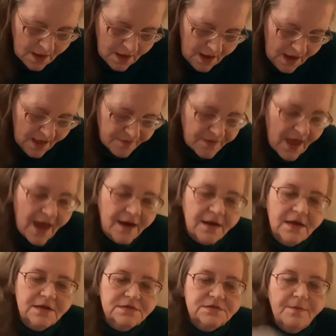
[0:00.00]
And that
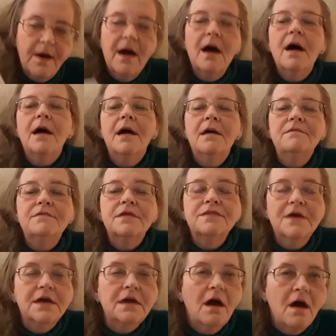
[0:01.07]
is by, I have to
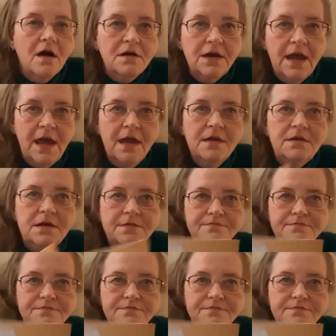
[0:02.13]
think, Heart in Hand.